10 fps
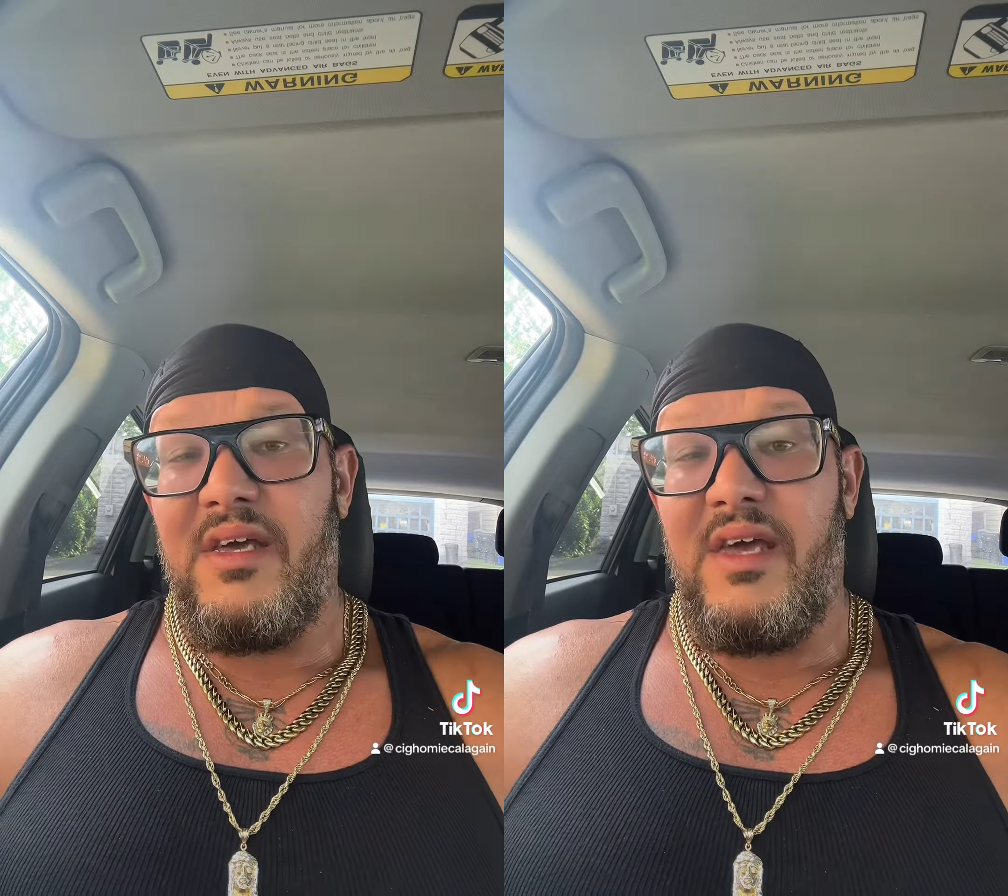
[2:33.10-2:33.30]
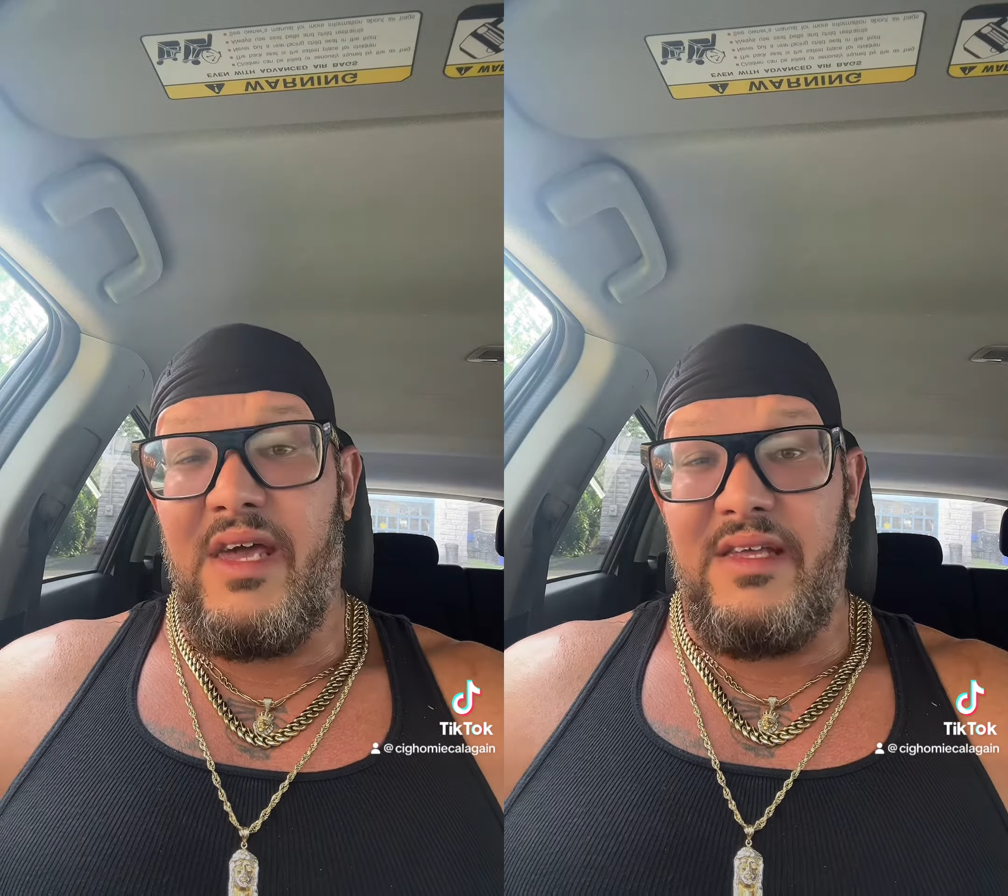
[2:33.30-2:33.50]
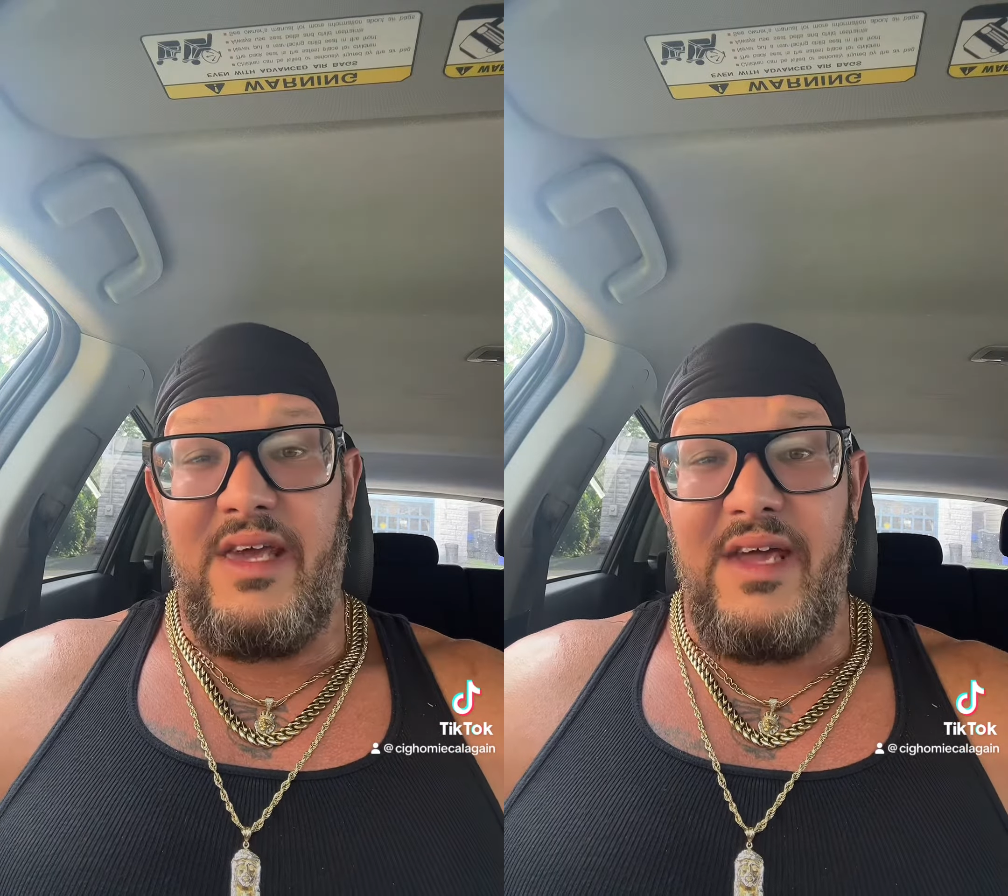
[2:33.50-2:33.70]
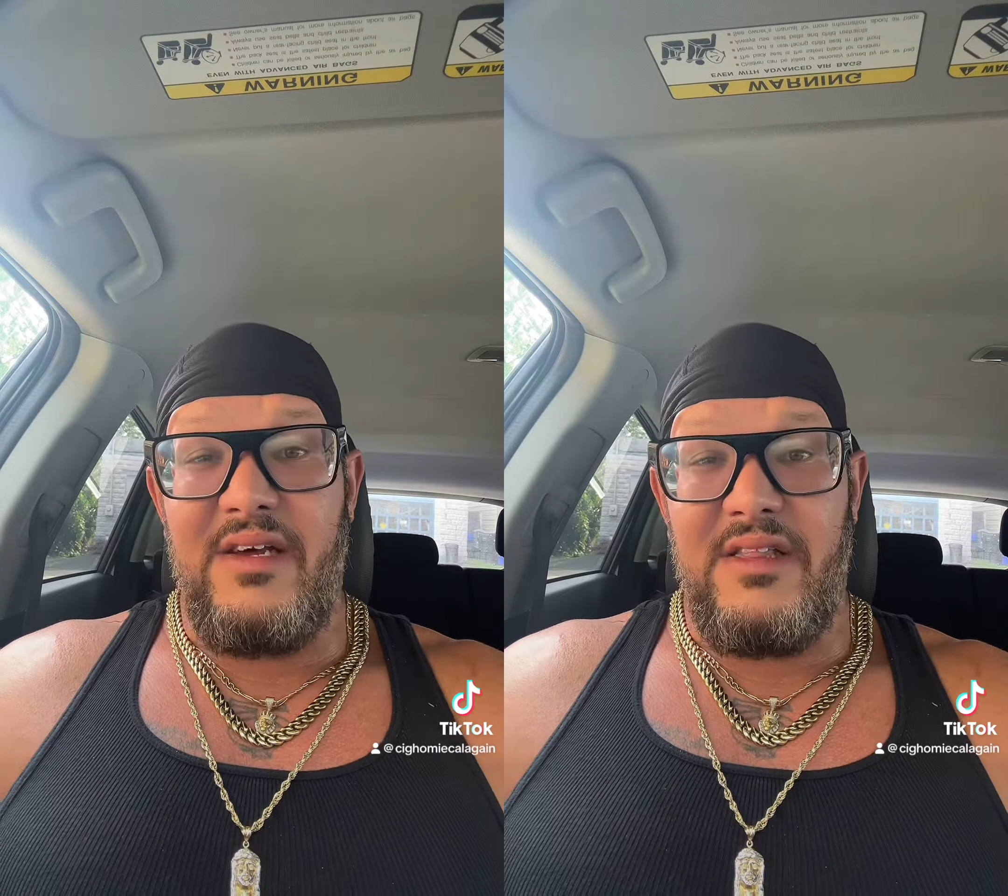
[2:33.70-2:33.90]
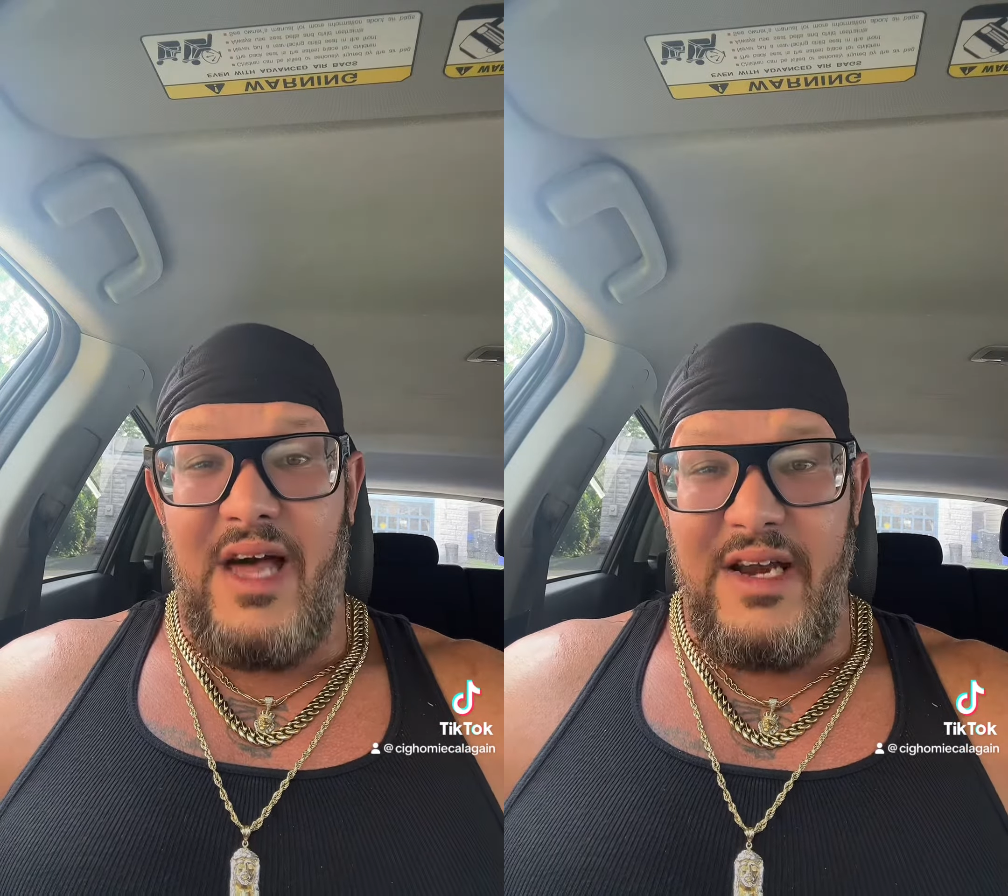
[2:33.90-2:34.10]
And yet,
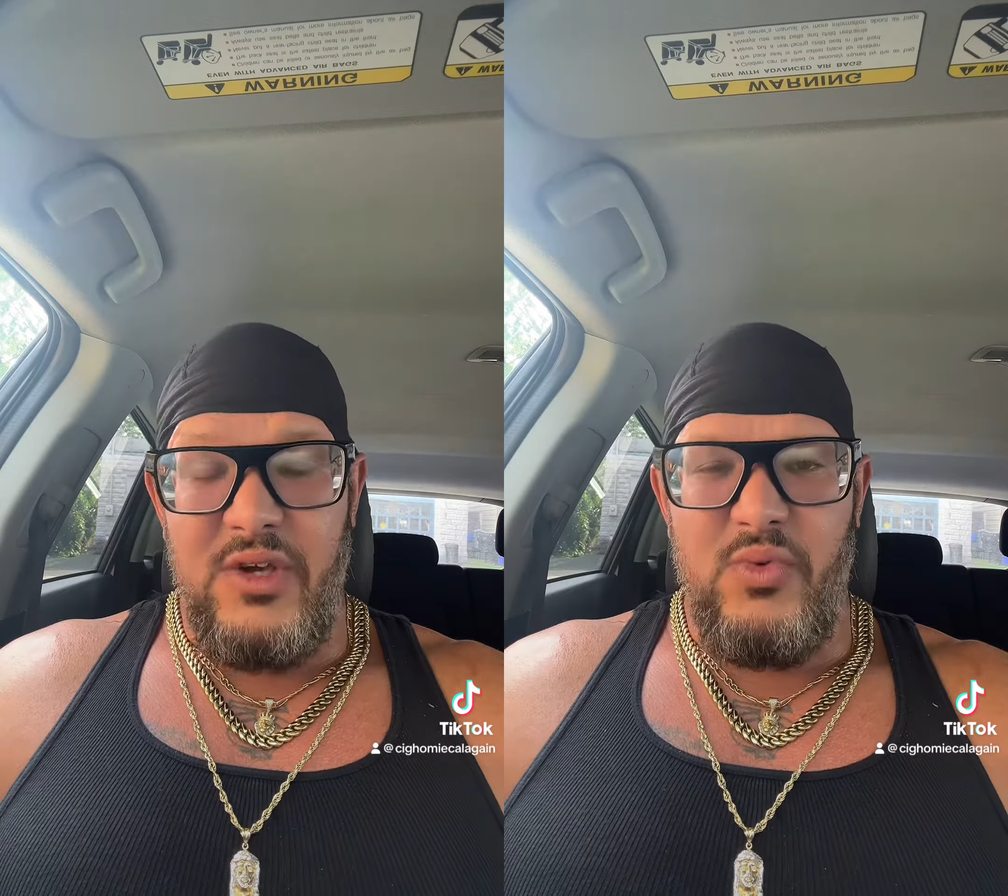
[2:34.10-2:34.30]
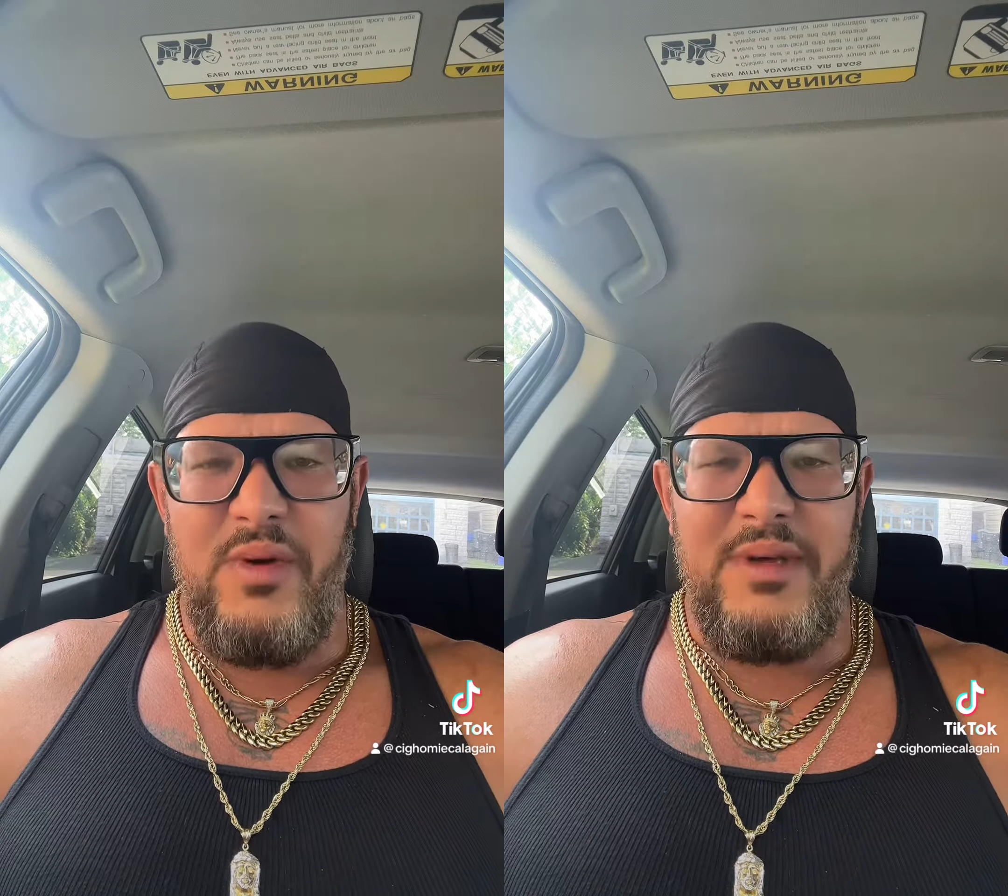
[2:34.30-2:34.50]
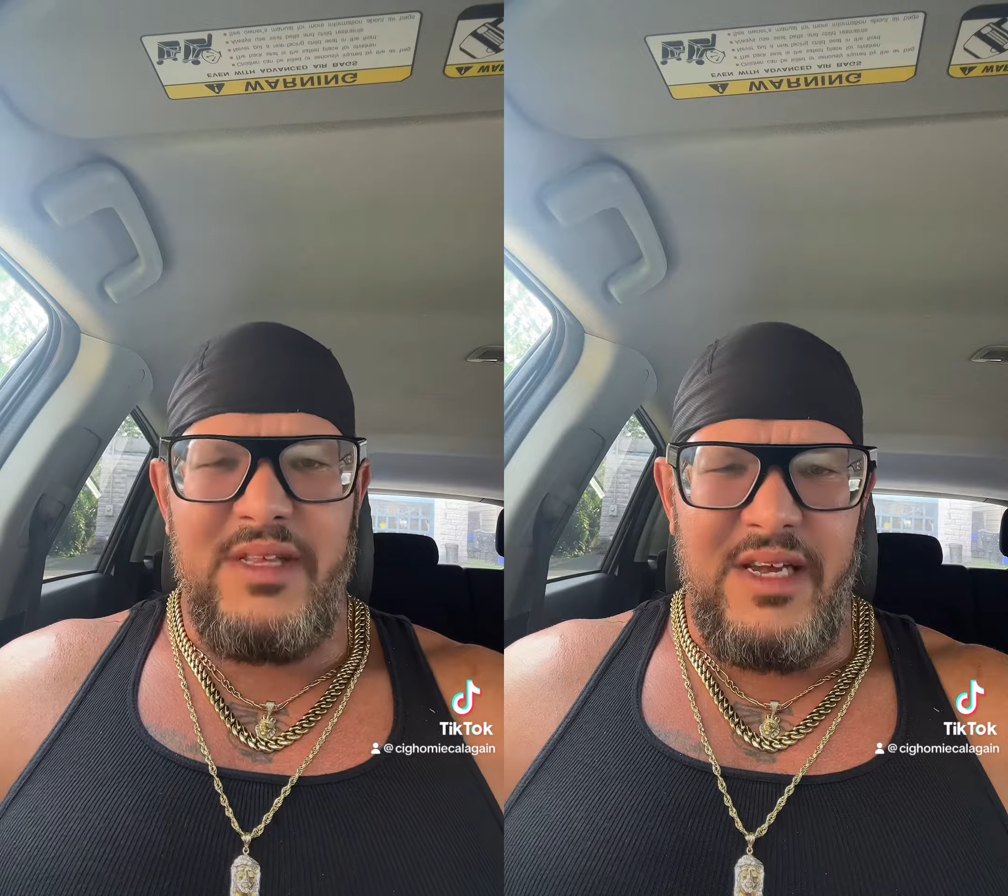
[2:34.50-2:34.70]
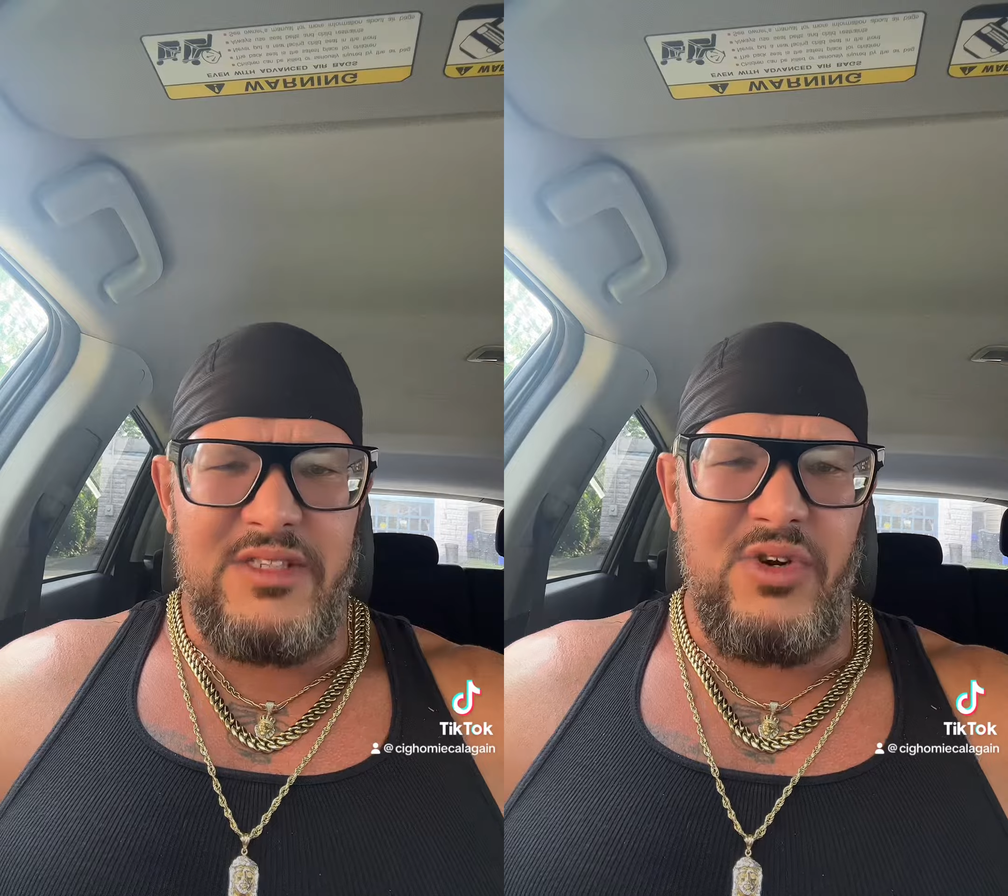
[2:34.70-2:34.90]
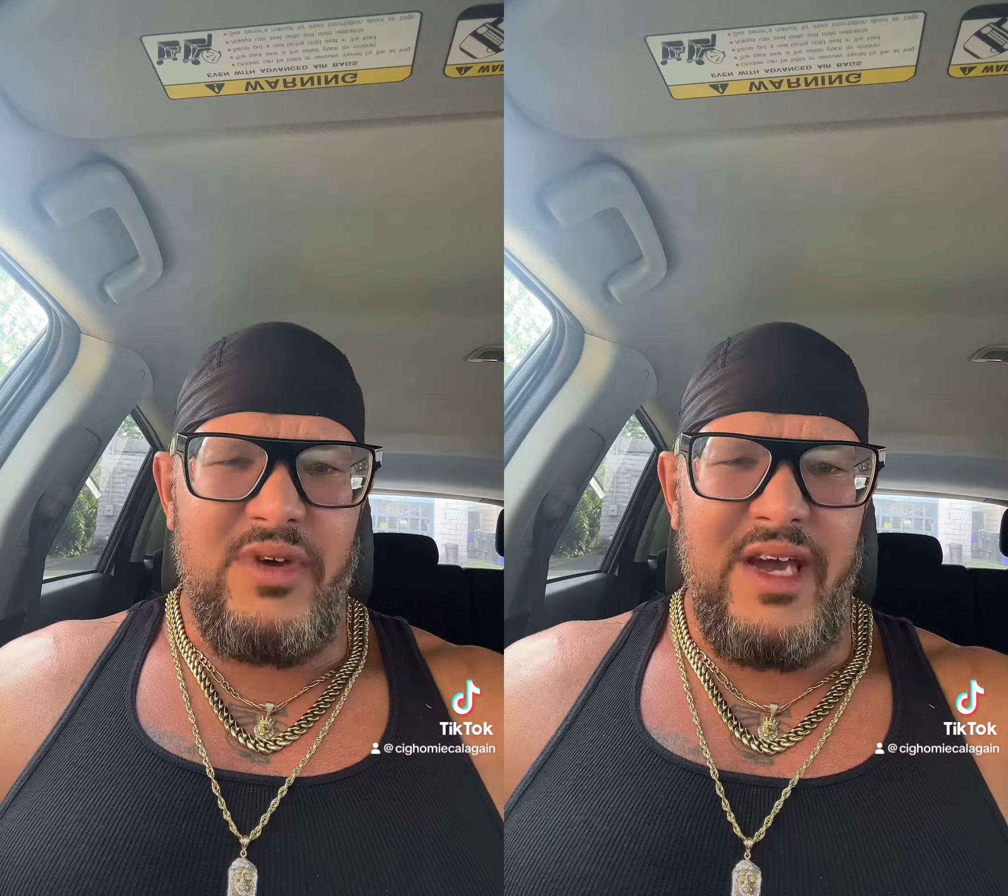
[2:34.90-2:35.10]
a lot of you women think it's
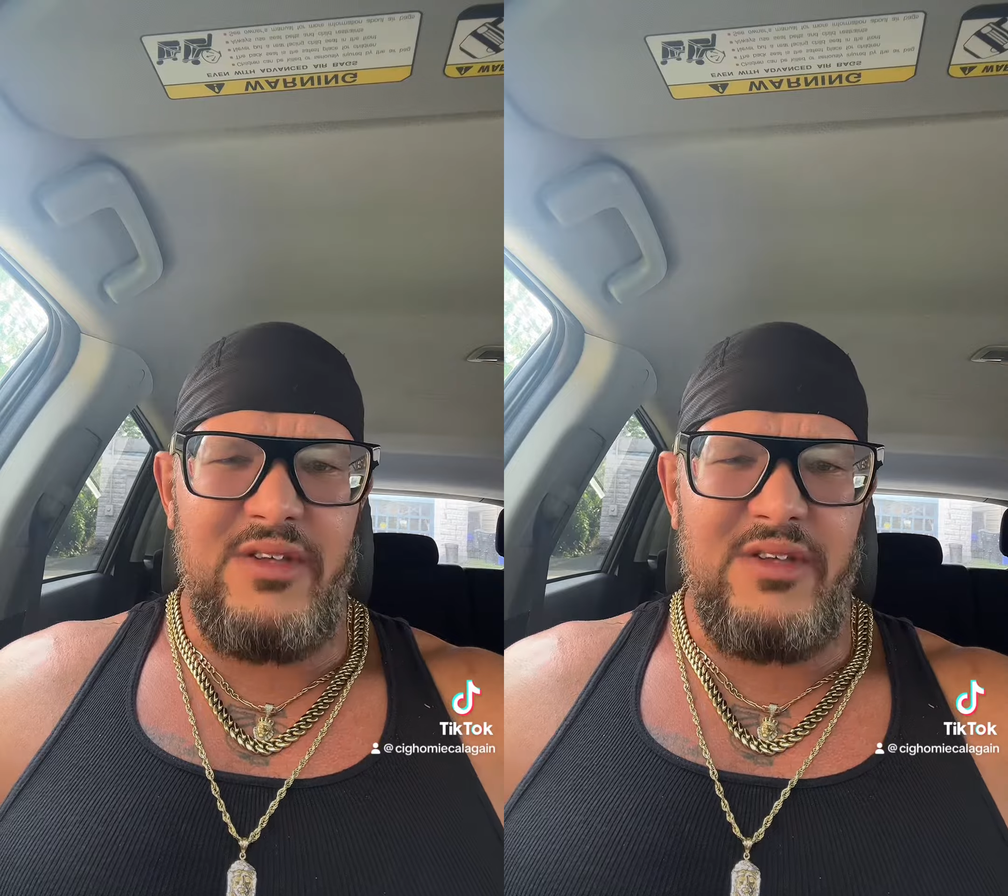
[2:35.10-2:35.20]
okay